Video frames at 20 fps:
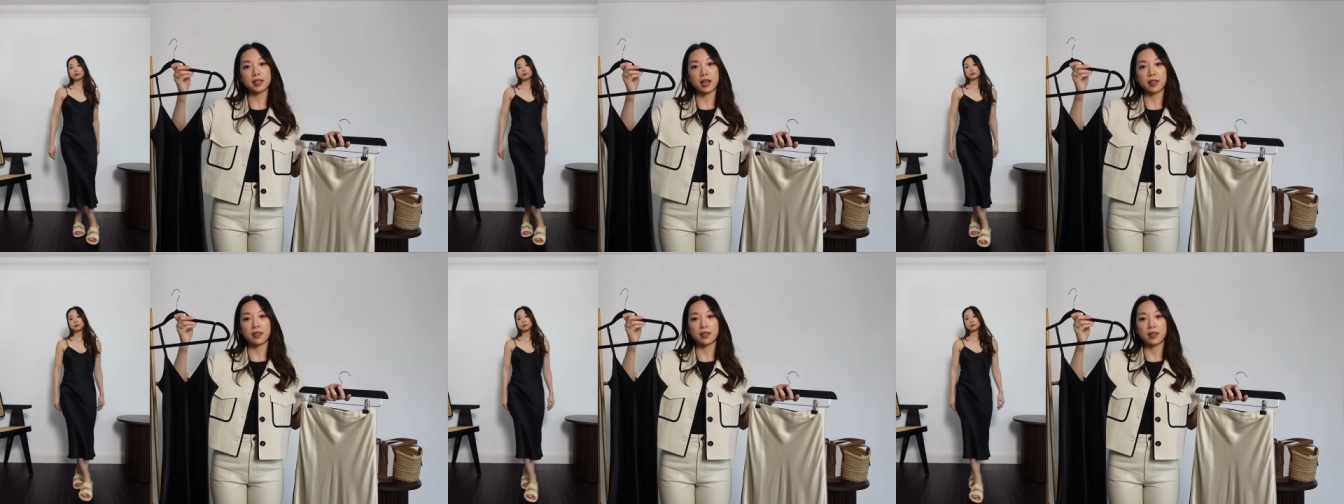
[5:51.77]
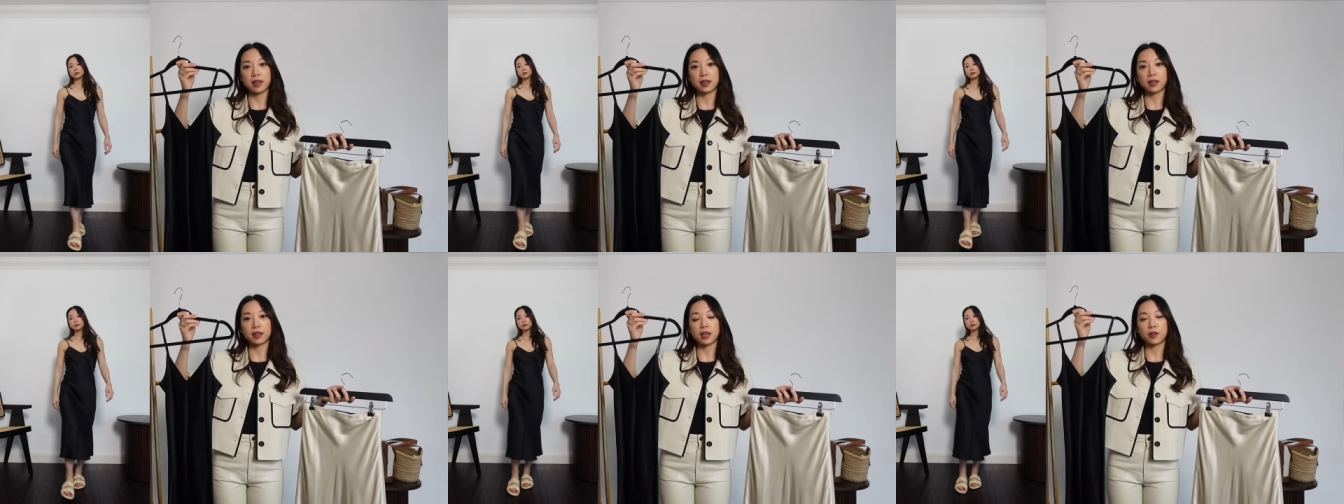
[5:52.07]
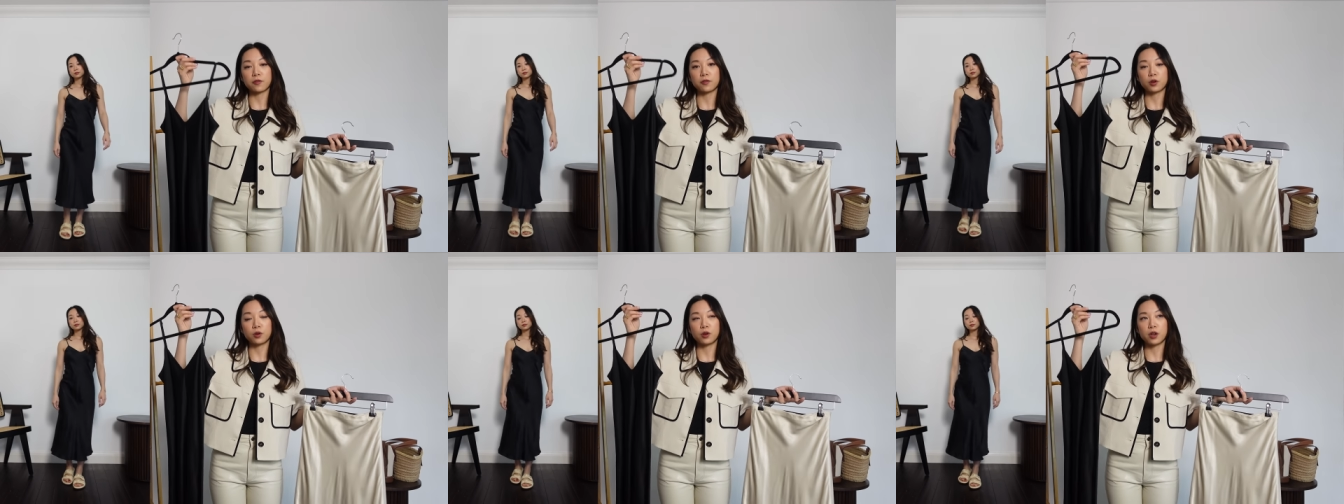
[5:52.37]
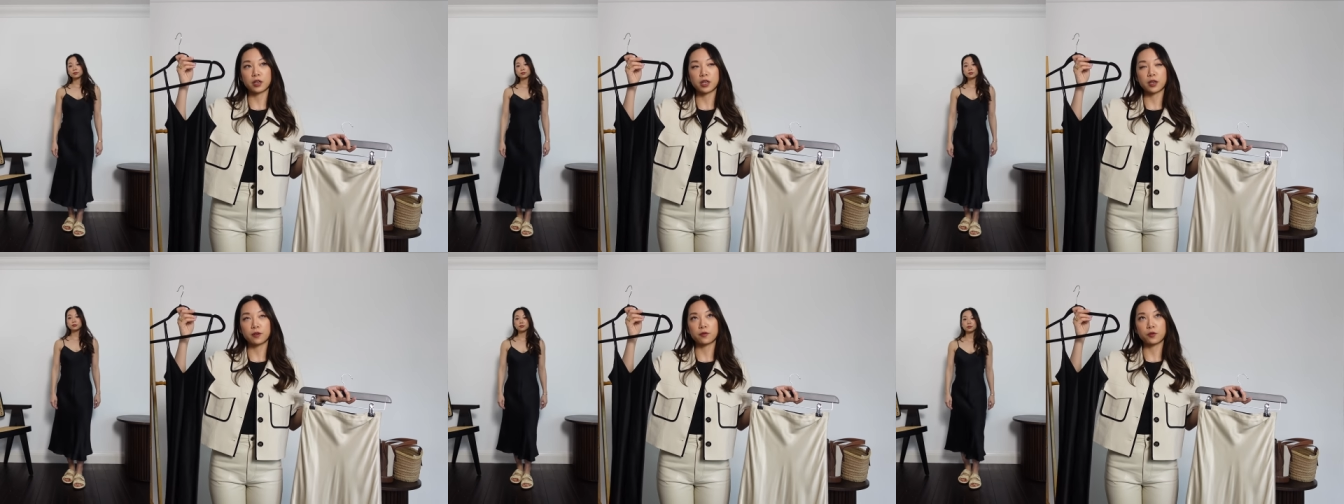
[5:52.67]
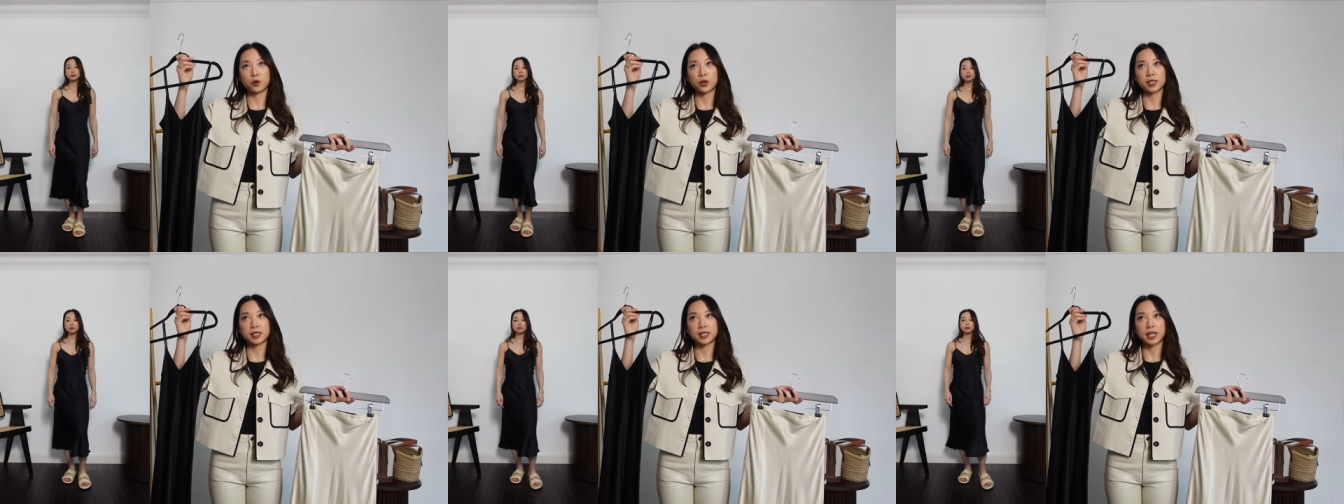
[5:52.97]
I think if you're looking
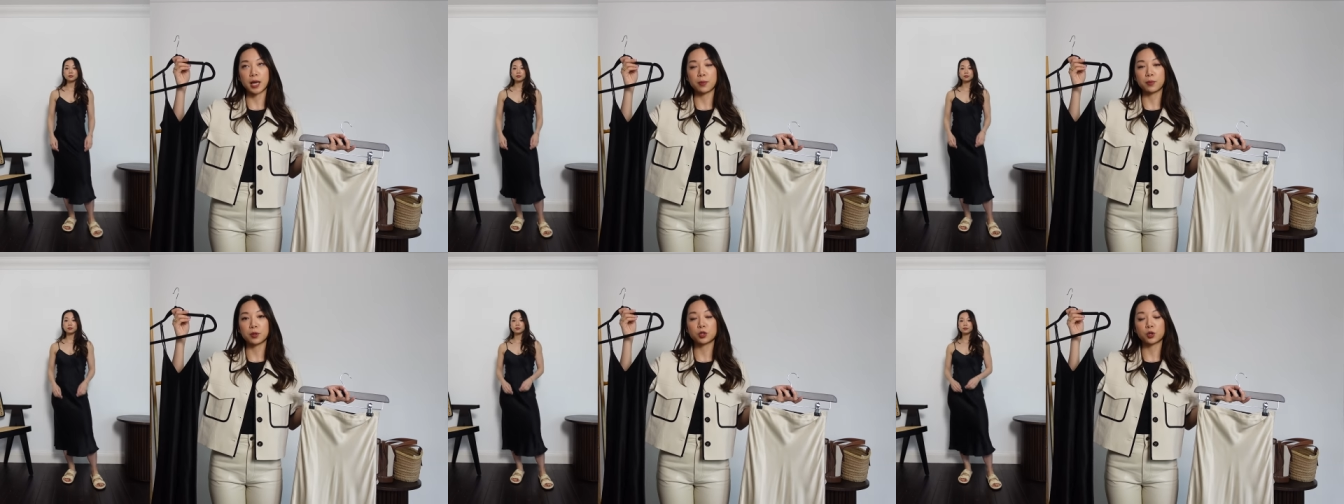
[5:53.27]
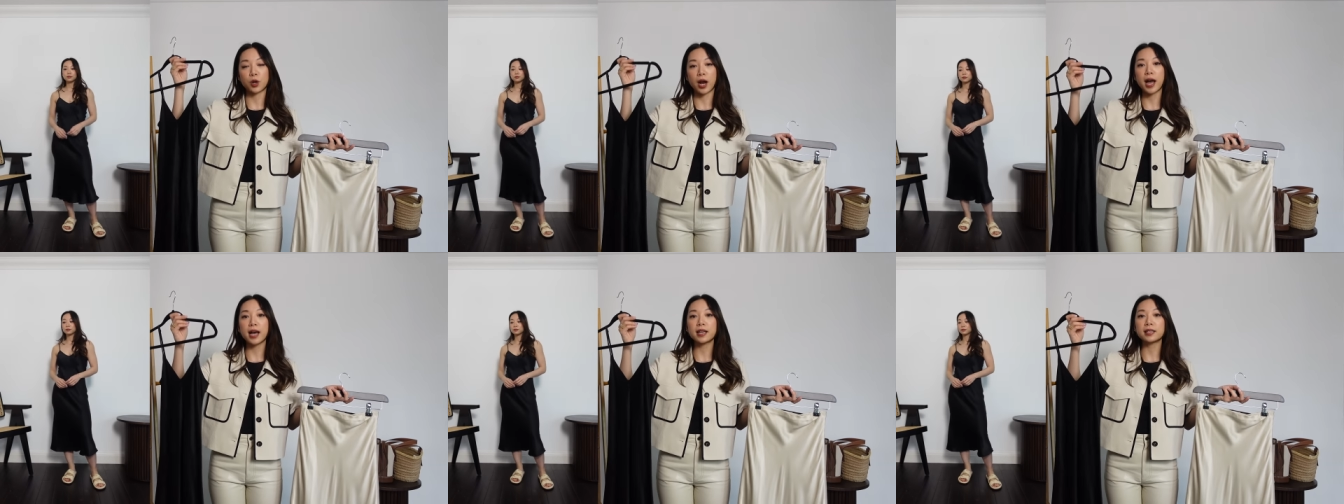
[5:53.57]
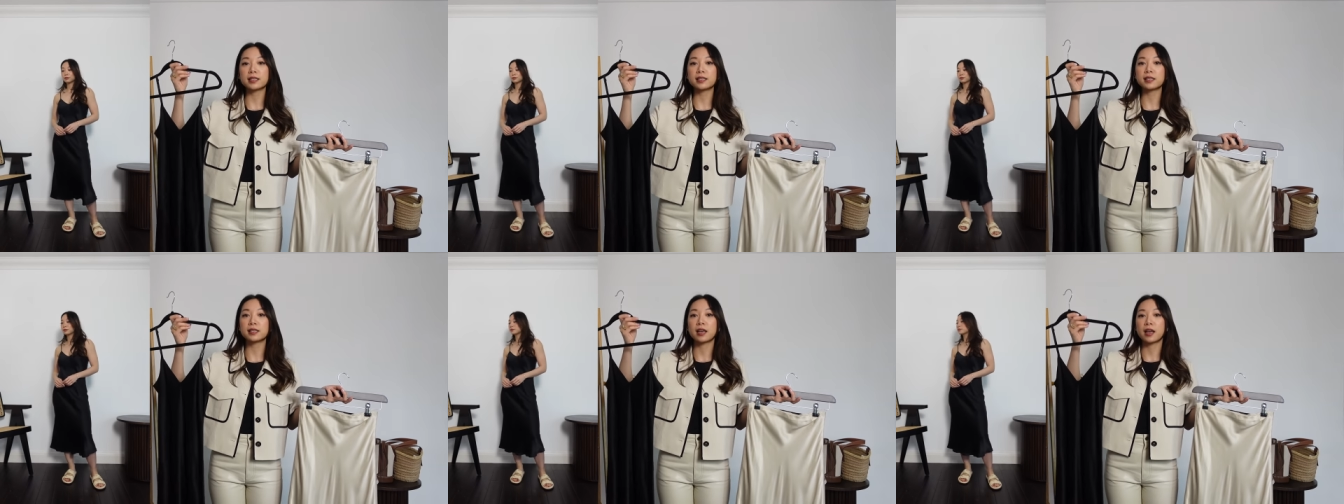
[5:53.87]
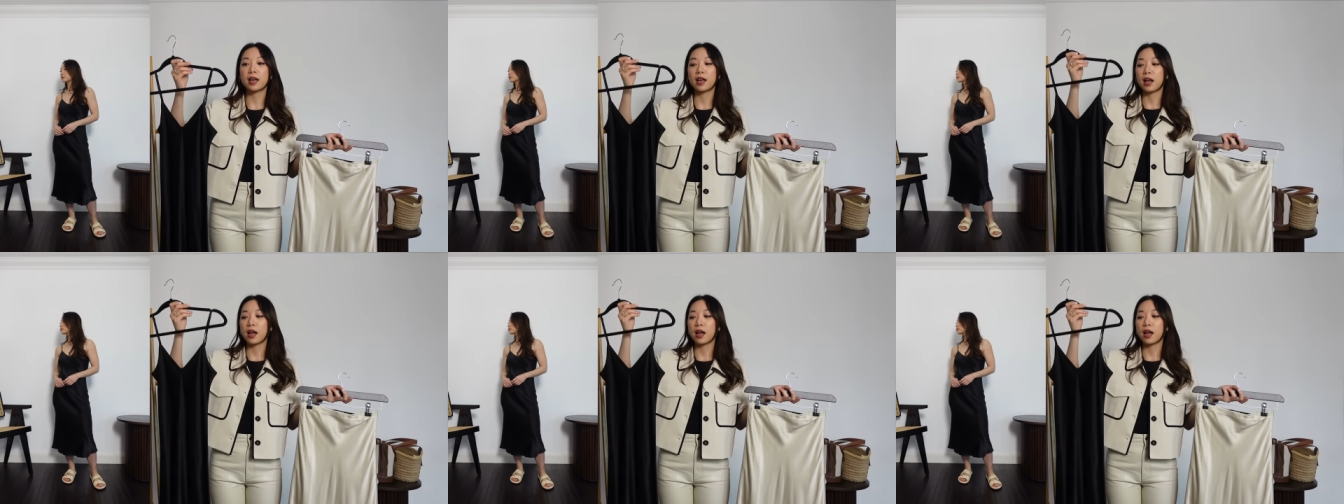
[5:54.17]
for a slip dress,